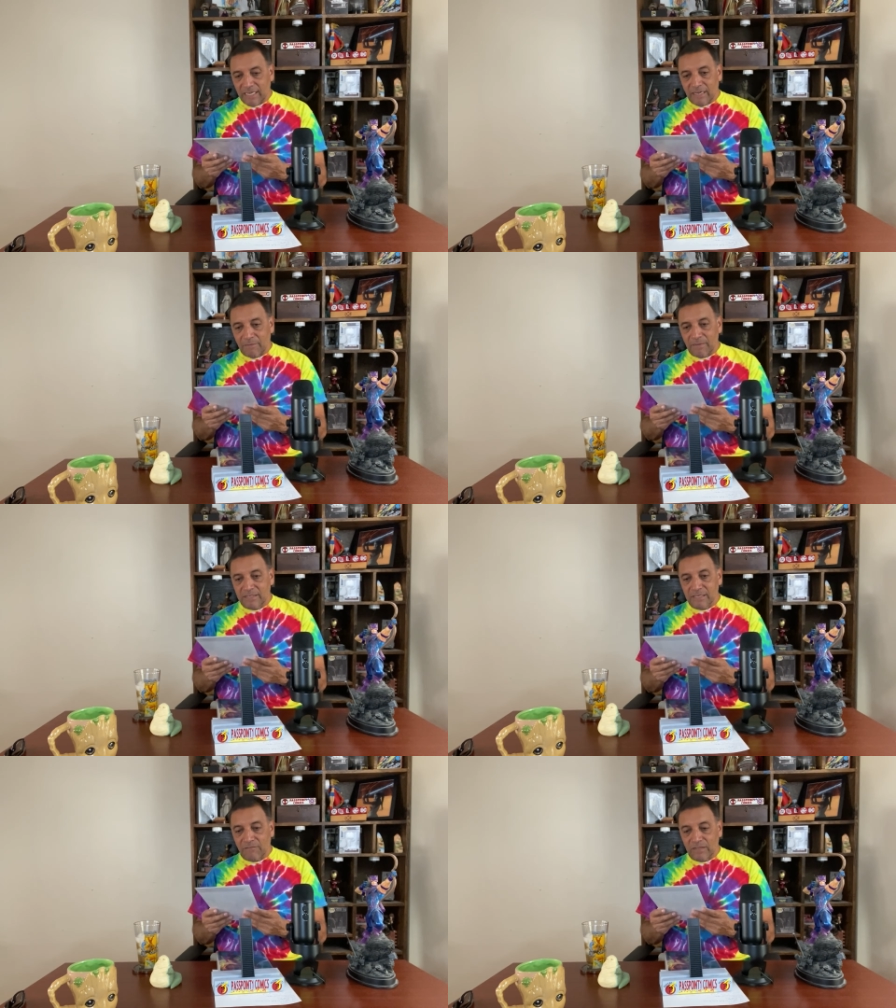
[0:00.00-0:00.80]
Um,
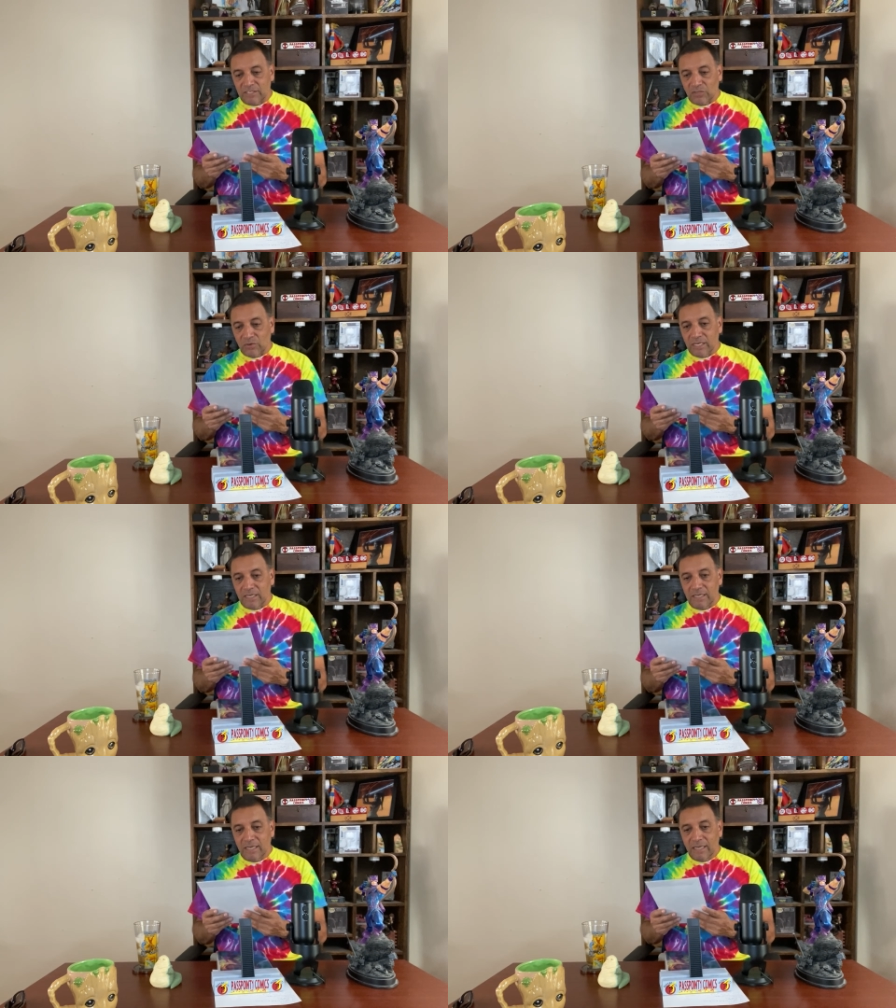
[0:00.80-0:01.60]
it's of
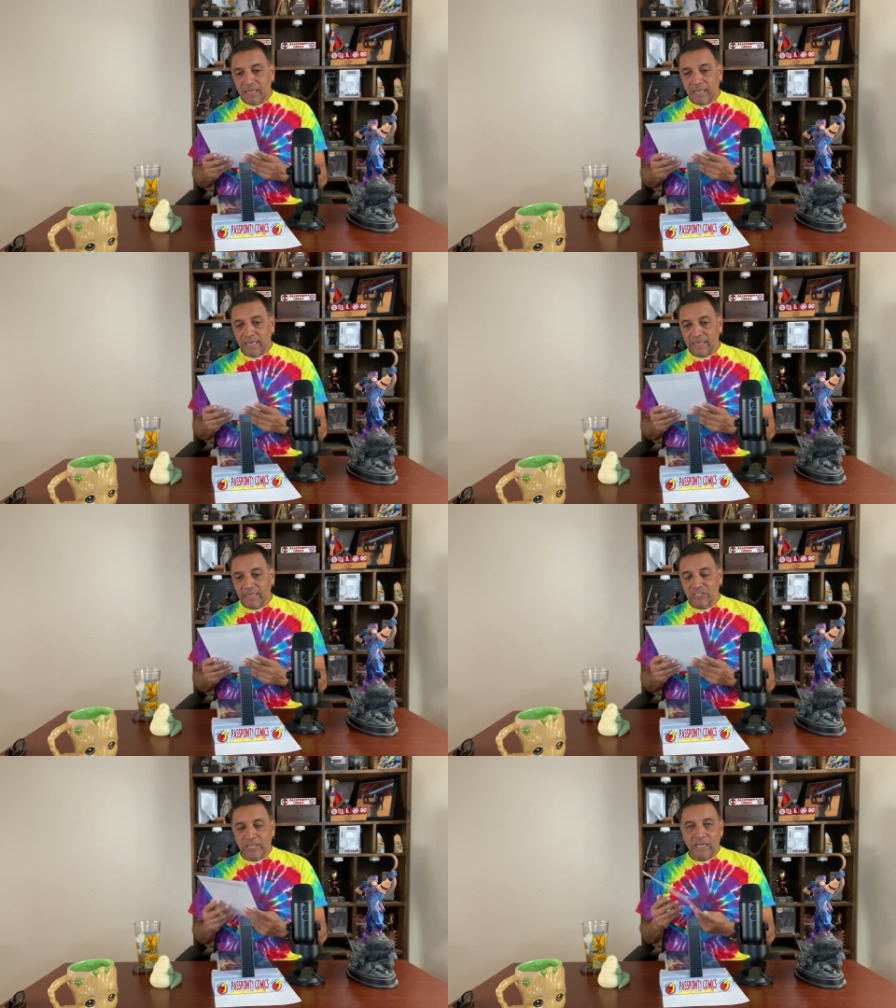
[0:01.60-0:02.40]
Ahsoka and
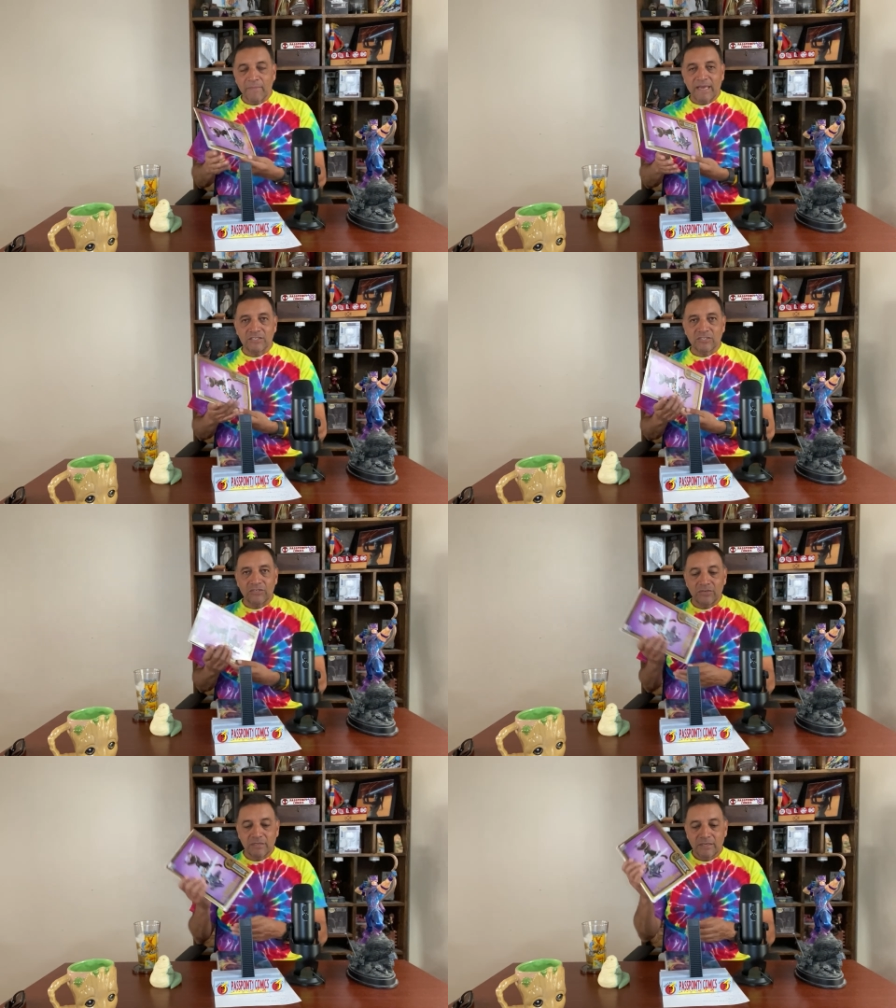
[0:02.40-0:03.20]
uh, Jedi
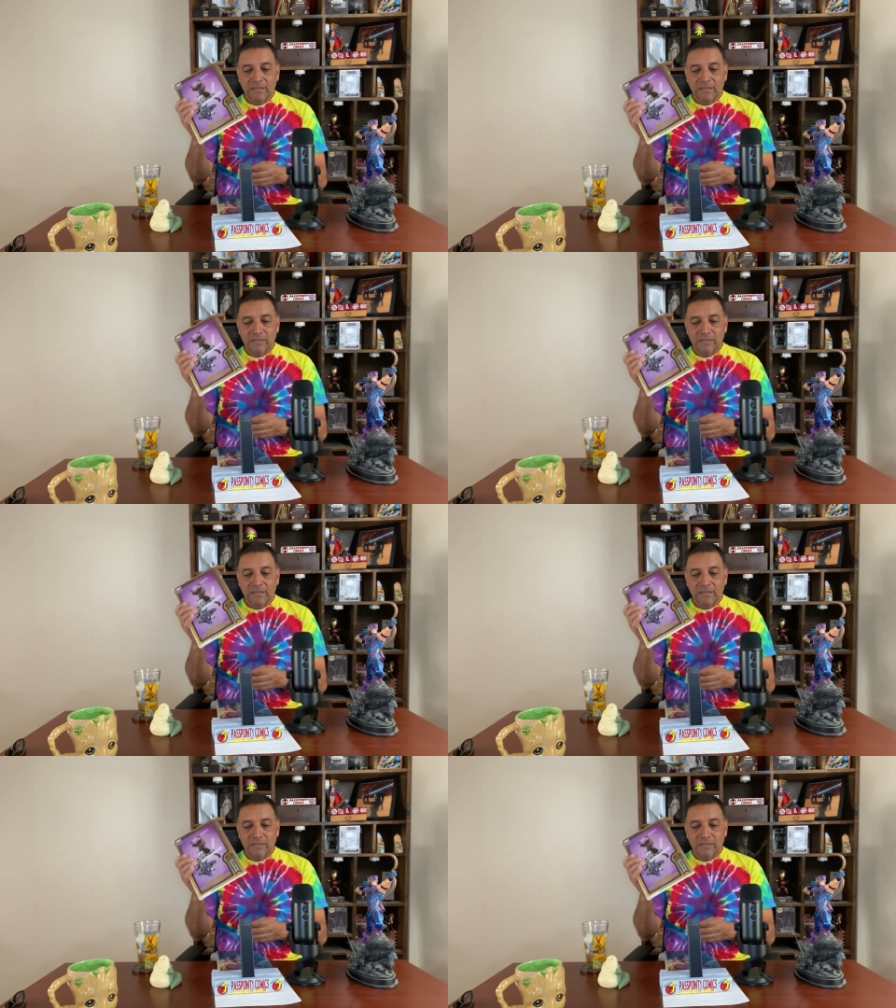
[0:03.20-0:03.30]
Master.